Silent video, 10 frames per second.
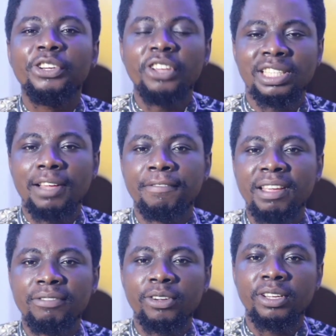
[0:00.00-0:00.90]
do yourself a
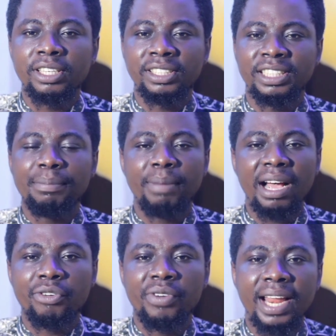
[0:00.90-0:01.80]
favor, sit
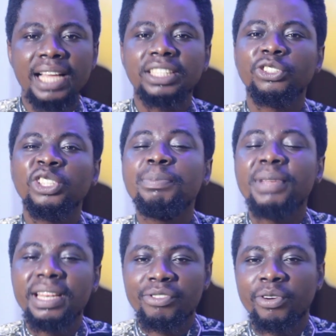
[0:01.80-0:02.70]
back, relax, don't
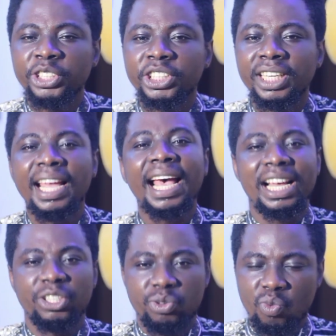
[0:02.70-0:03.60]
be in a rush,
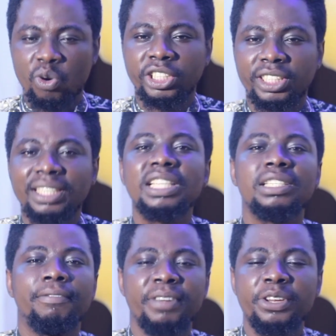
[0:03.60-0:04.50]
and watch
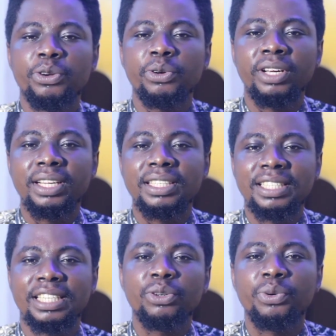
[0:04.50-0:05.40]
this video
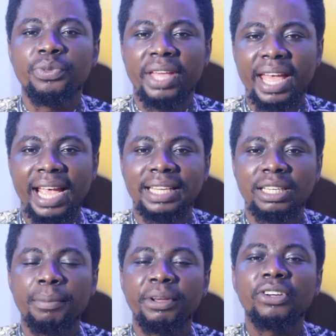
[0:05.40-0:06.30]
till the
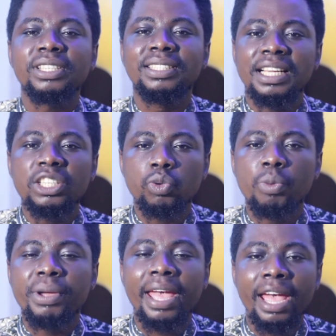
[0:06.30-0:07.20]
end, because this
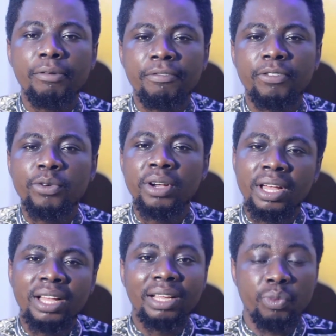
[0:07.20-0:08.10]
will be helpful.
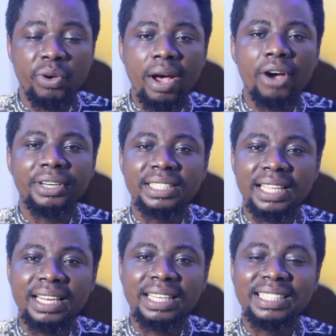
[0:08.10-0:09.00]
We quite
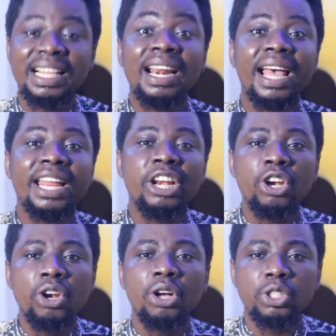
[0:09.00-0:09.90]
understand that there are a
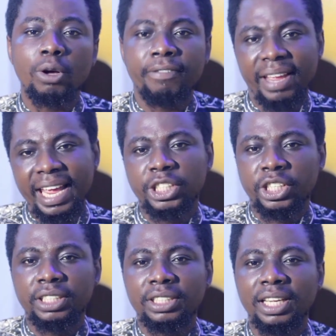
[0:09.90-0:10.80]
lot of
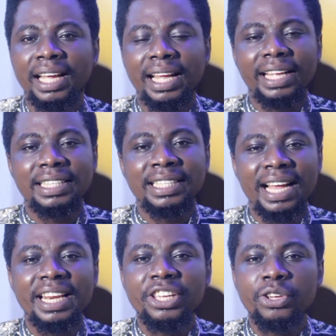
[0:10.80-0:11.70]
agents
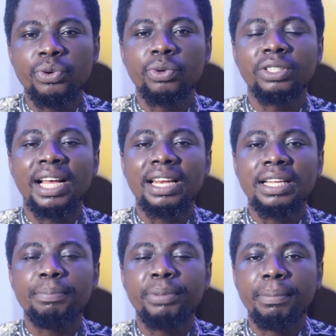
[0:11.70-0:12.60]

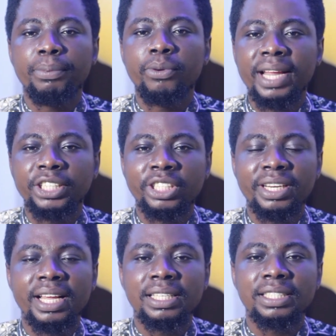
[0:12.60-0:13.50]
telling people,
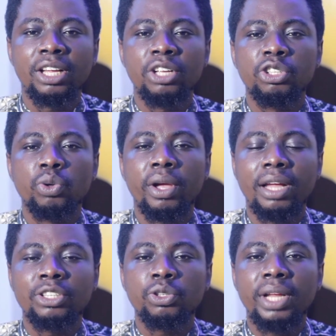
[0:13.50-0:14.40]
Nigerians,
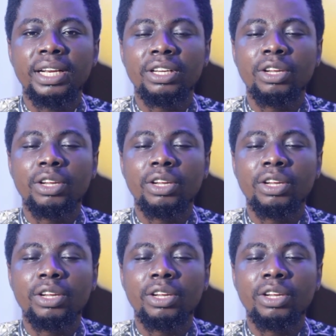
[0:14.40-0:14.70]
to so that